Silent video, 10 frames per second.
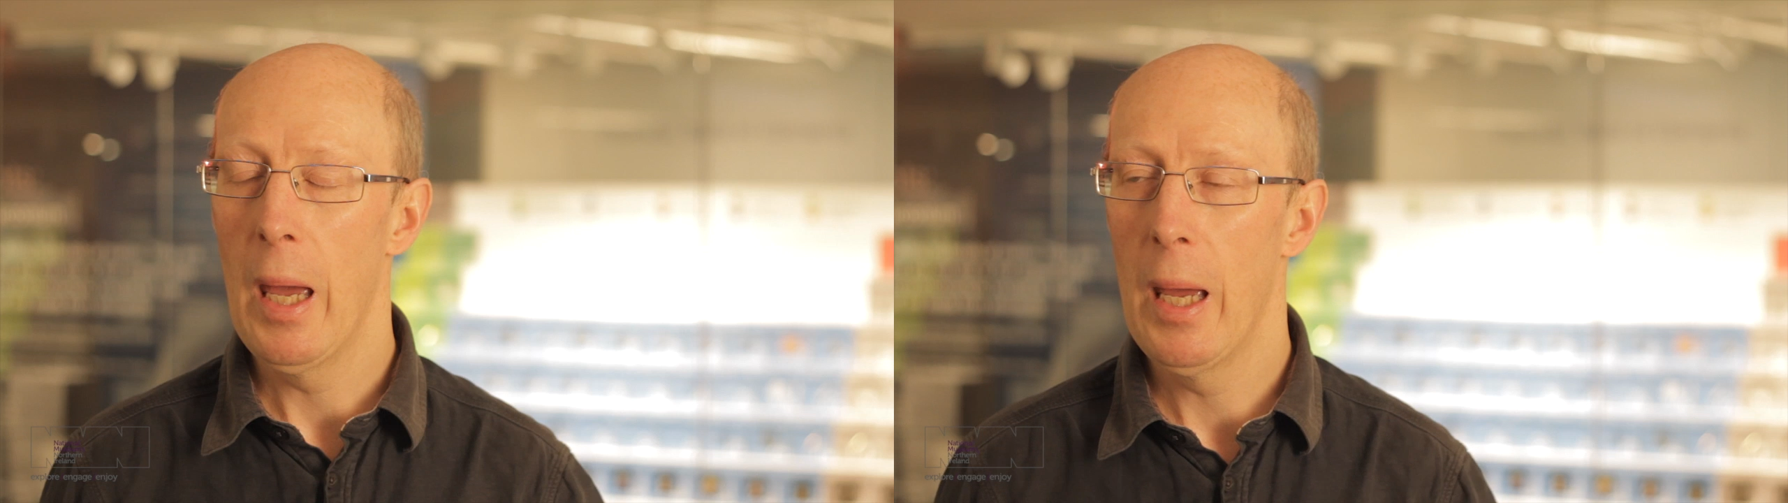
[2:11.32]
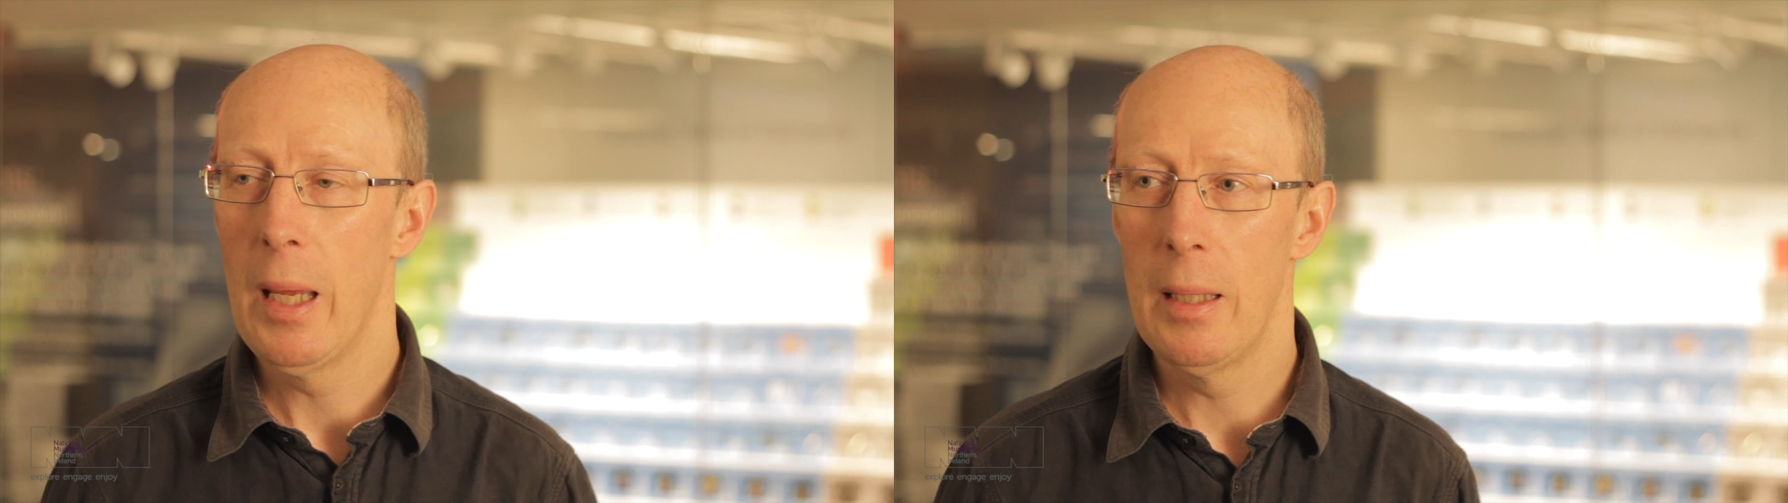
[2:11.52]

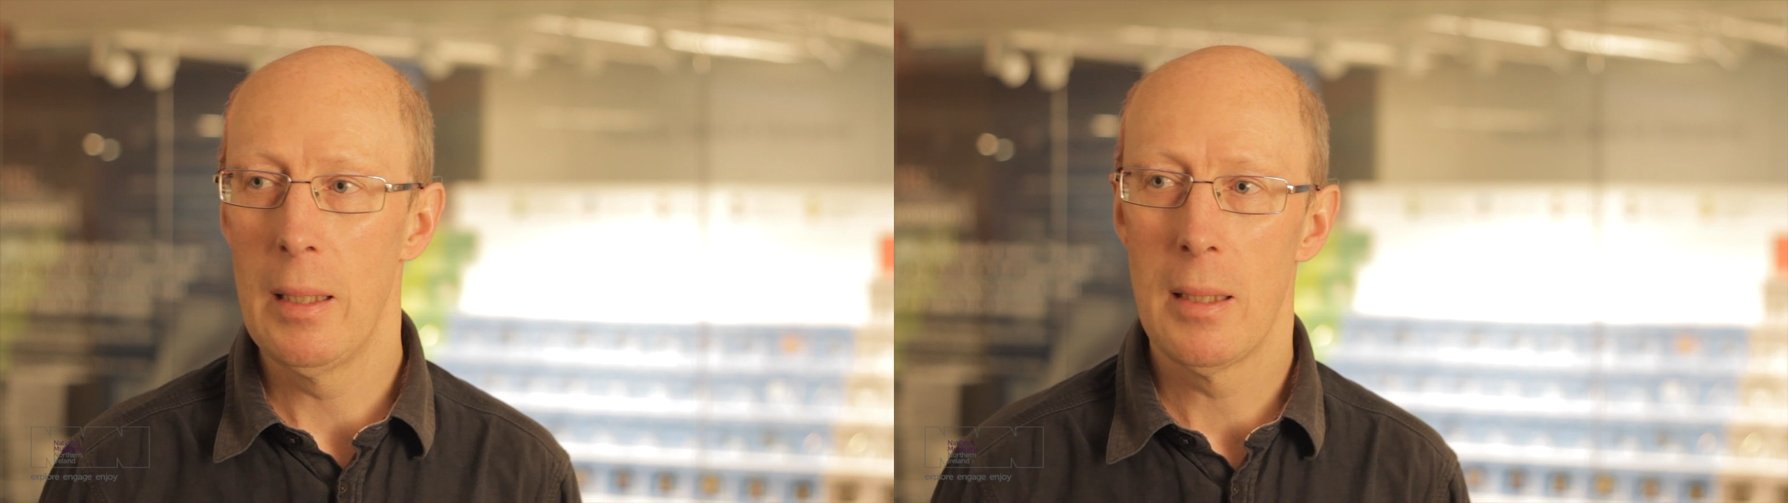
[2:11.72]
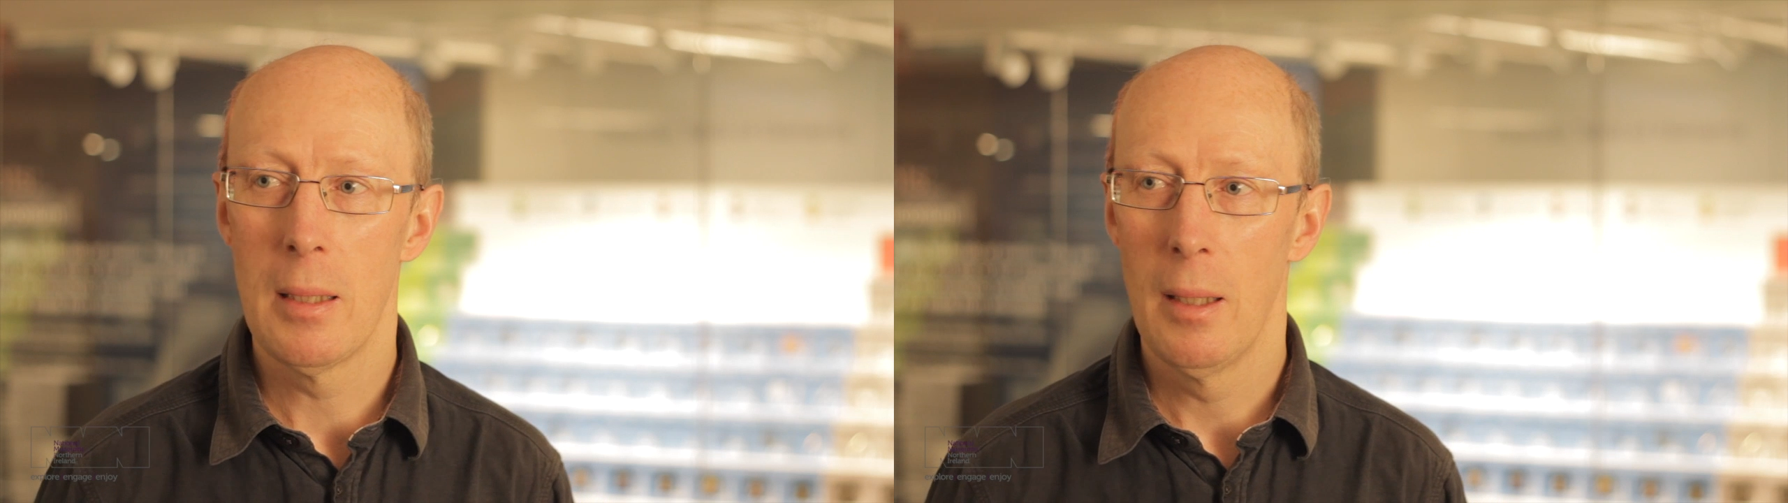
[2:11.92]

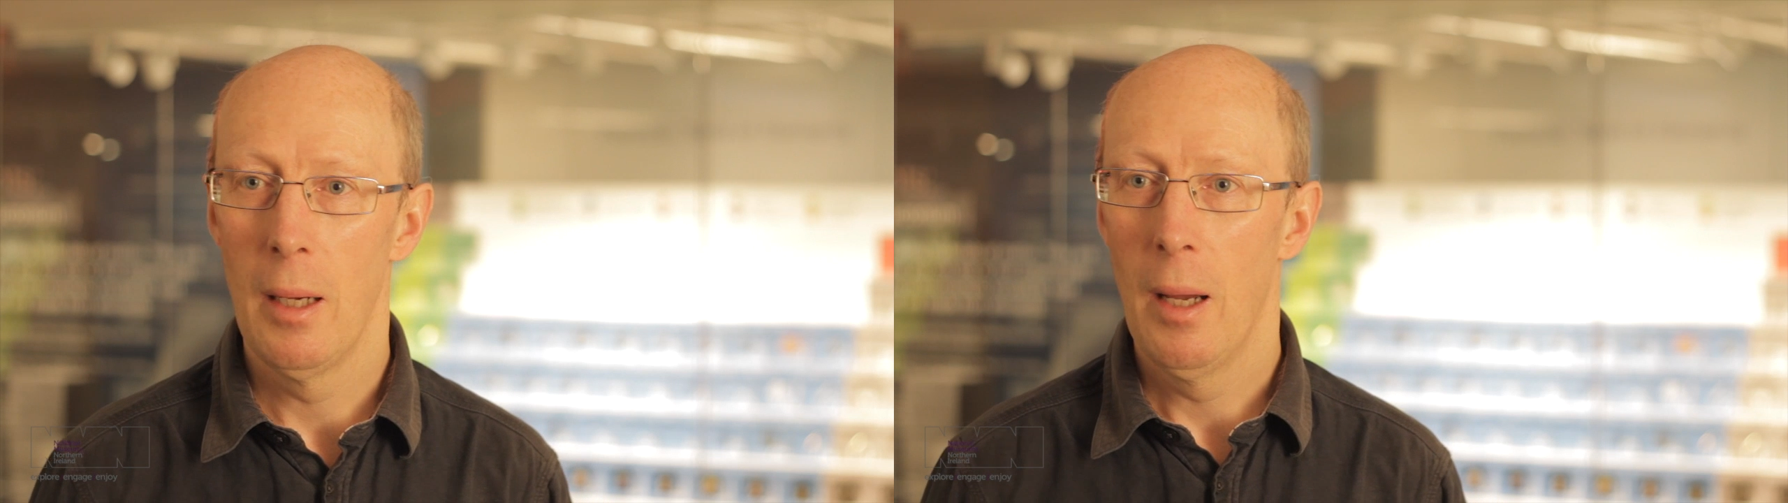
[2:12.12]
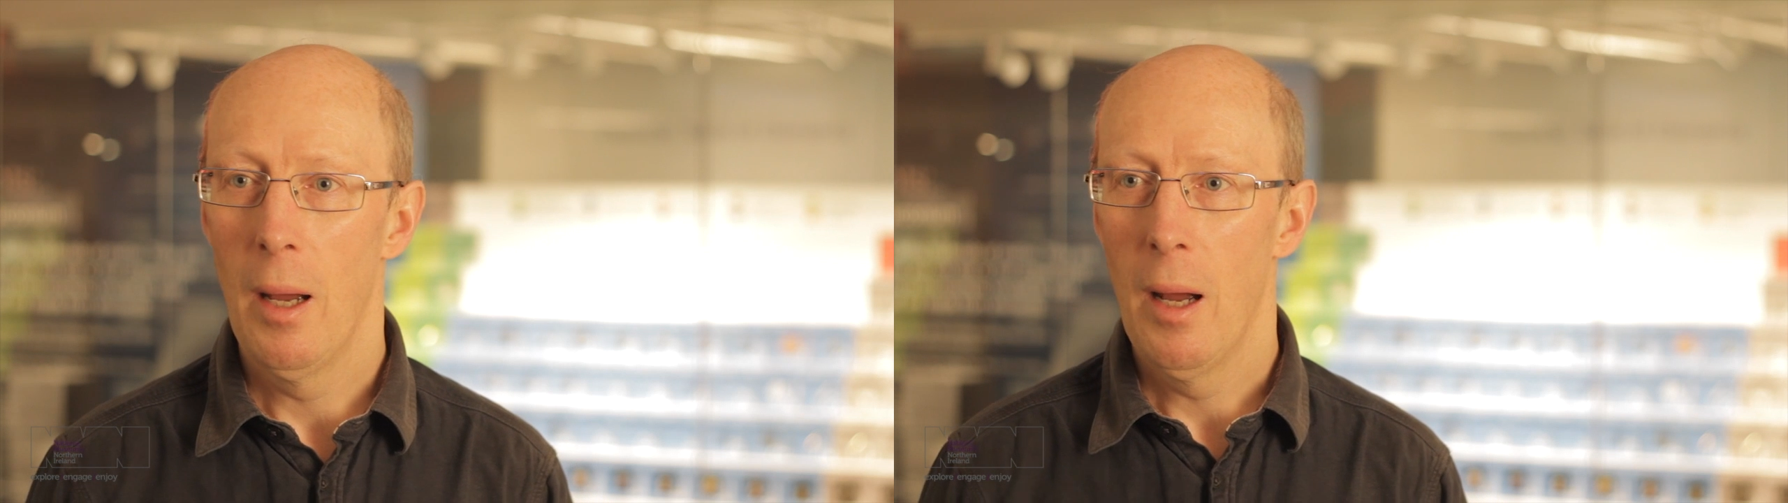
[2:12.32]
and
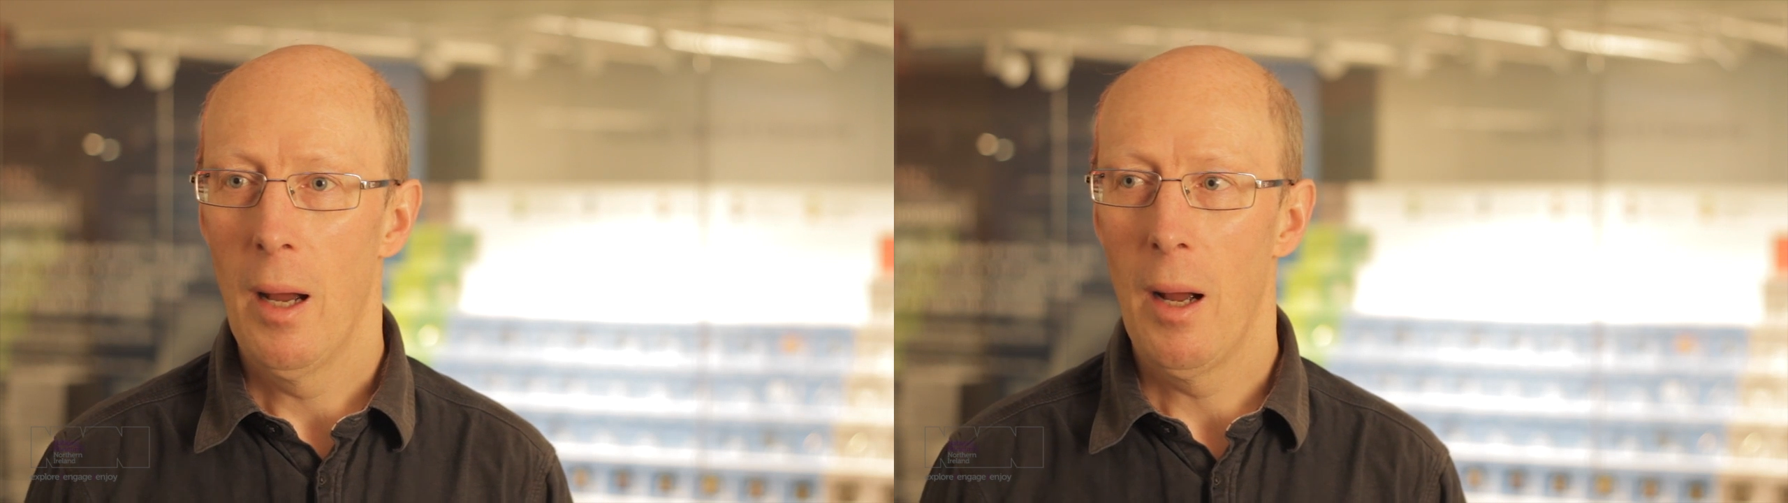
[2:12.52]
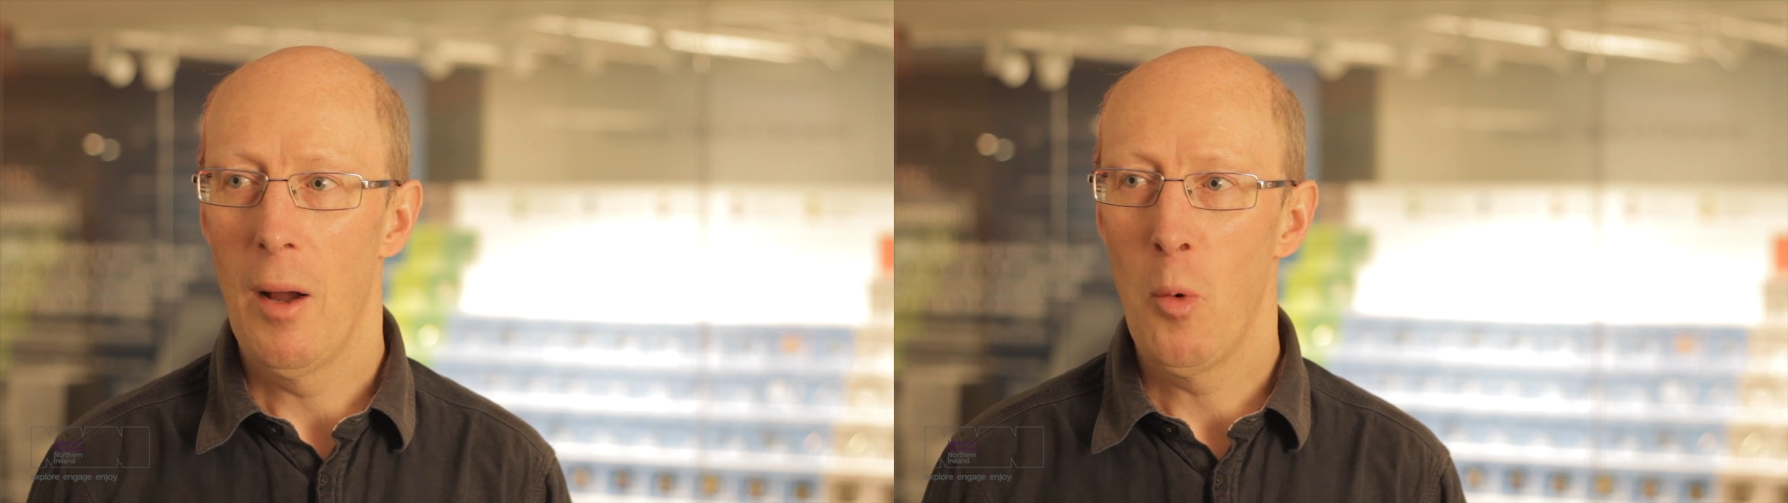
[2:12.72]

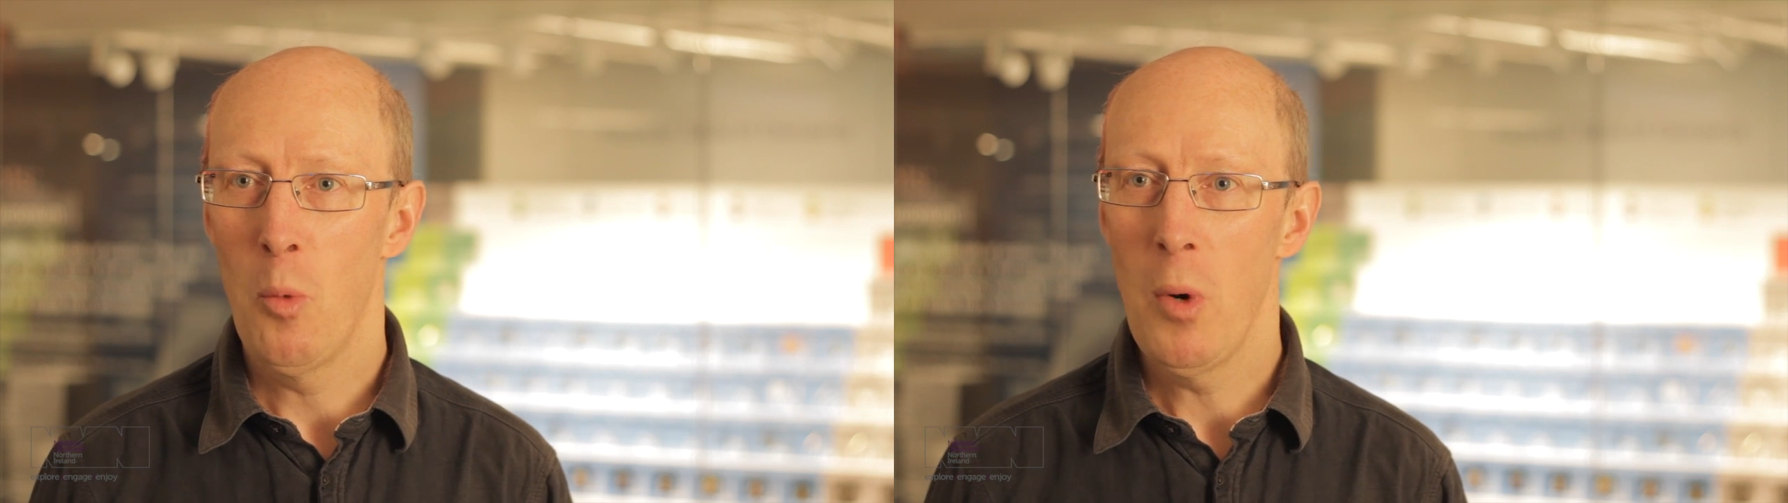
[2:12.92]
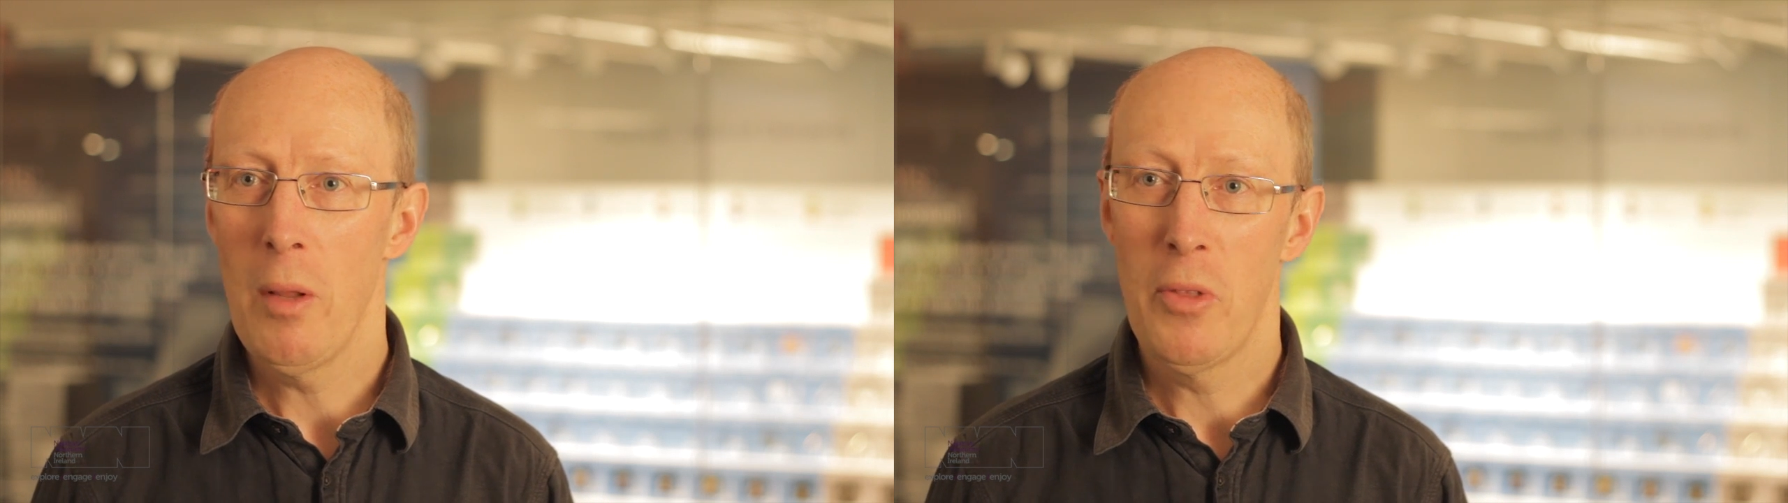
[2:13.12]

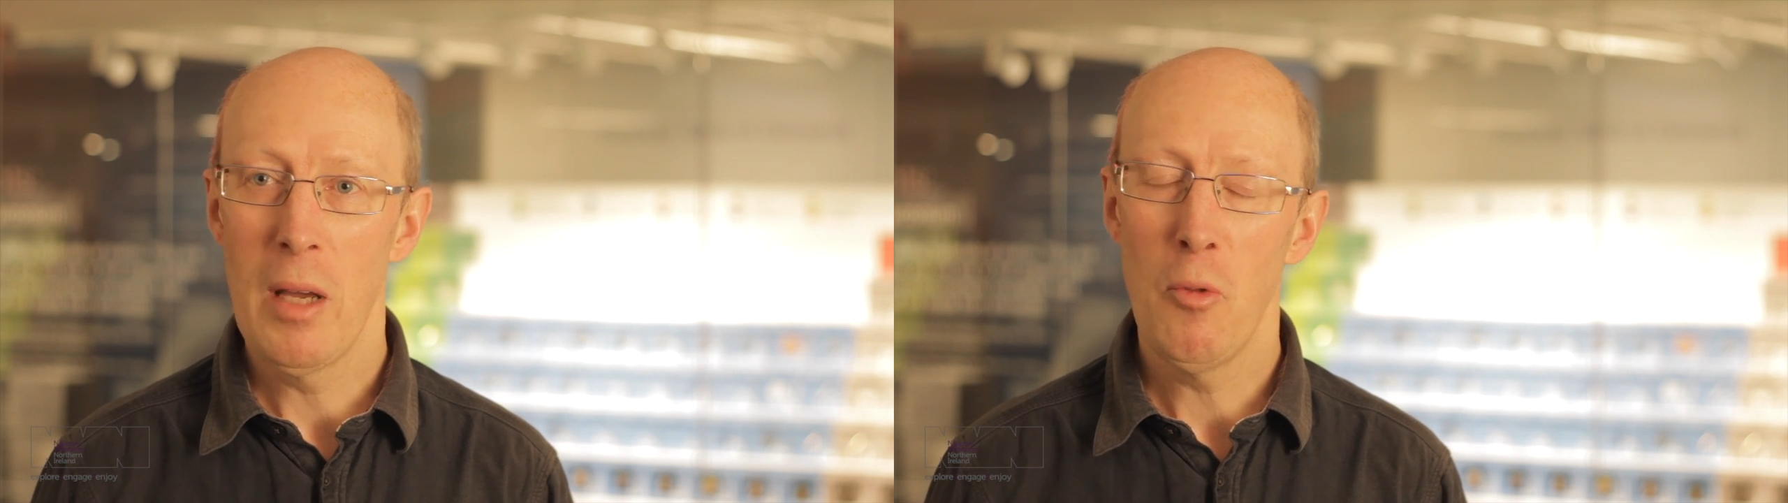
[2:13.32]
well,